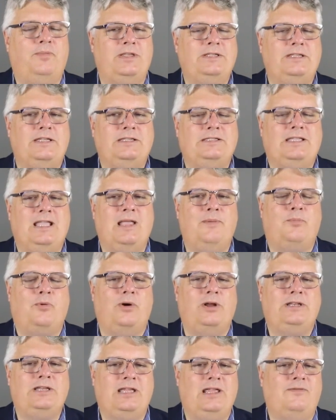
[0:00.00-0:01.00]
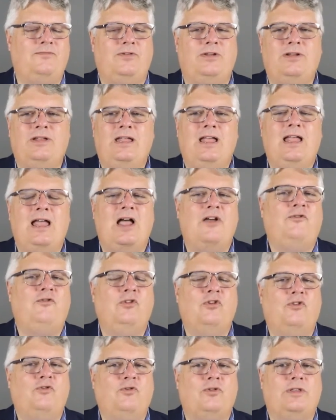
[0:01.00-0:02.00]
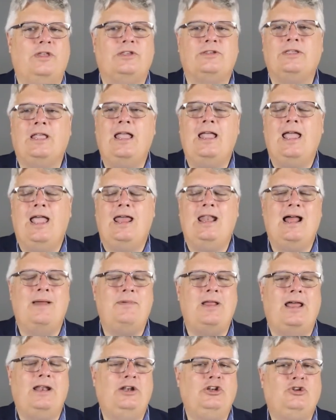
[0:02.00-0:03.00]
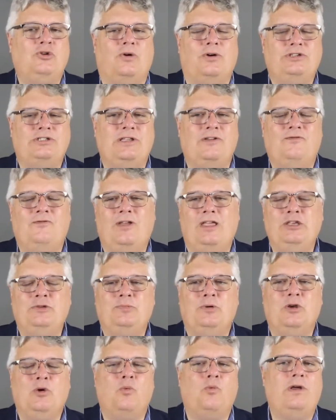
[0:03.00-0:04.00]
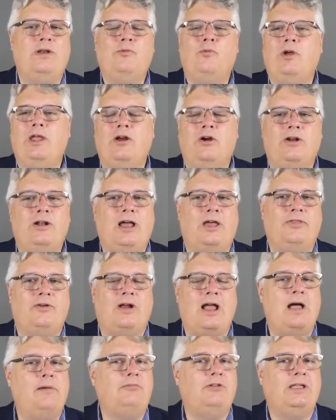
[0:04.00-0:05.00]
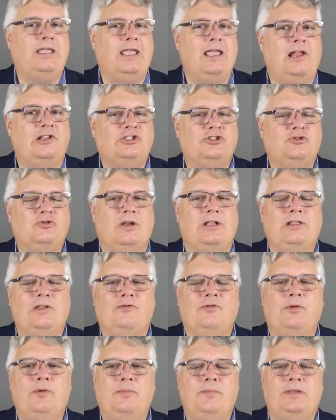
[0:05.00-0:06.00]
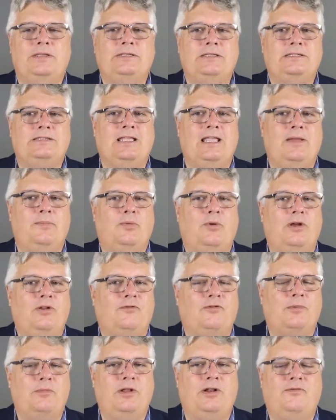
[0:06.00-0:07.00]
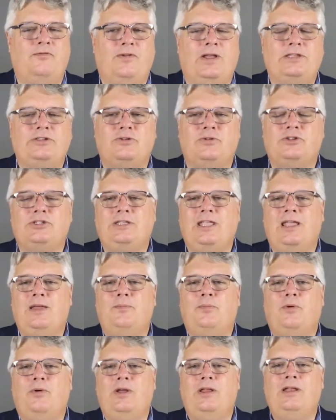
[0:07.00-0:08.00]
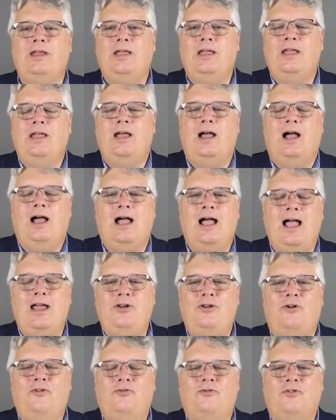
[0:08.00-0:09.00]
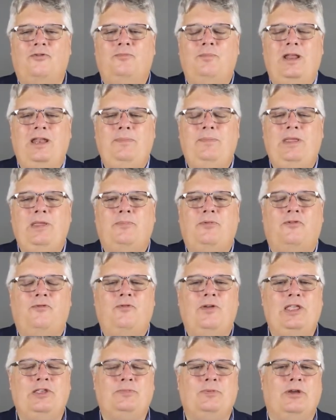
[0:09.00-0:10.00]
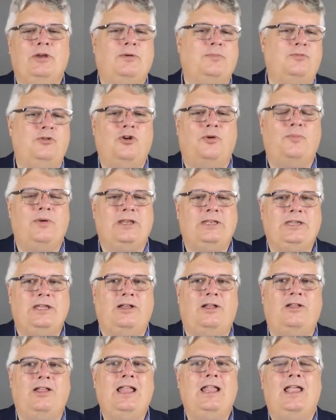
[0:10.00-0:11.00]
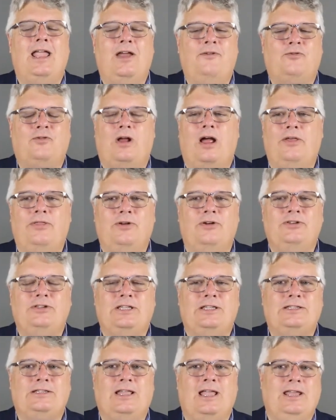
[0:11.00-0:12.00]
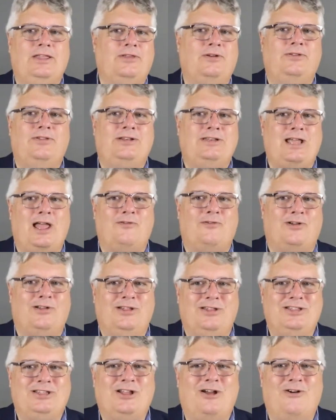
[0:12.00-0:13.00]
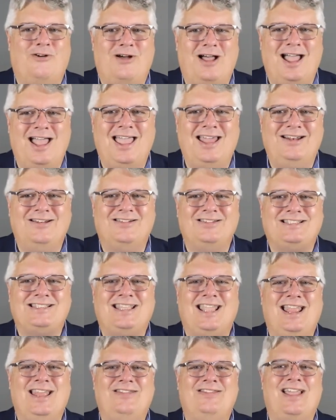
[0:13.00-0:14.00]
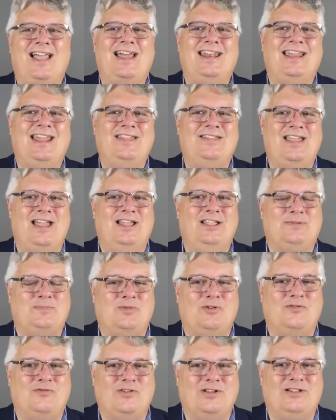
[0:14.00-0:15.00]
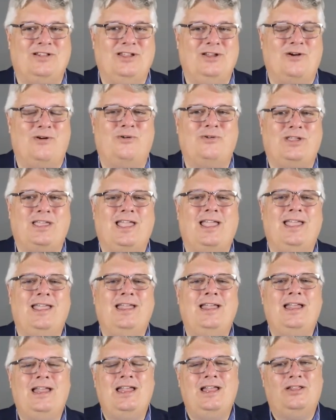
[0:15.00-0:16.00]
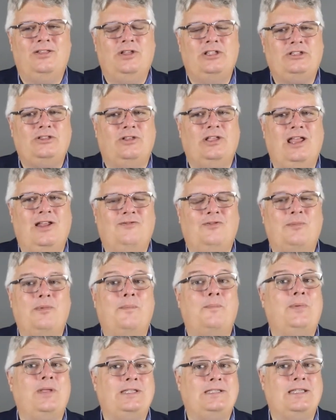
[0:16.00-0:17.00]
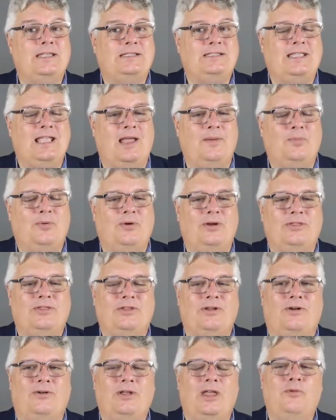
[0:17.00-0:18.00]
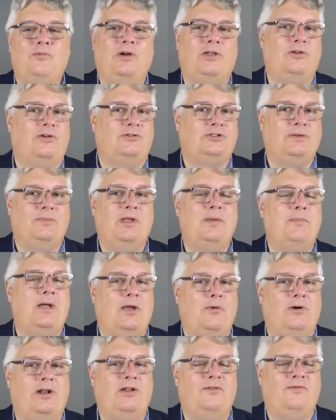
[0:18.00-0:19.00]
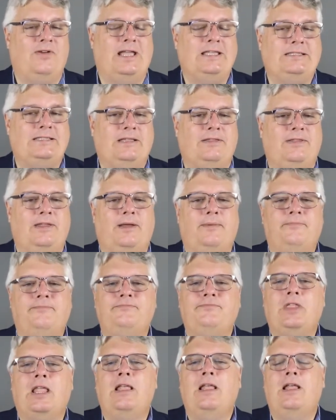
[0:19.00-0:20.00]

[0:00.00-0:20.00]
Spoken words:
business standpoint to give you a feel for this. And I'm not endorsing Facebook one way or another. I'm looking at it strictly from a business standpoint, from an investor standpoint. I know for many people, Facebook, no big deal. And for others, it's like they're the devil. So I understand that, and that is perfectly okay. Let's look at it from a business standpoint, though, and whether somebody might want to invest in them.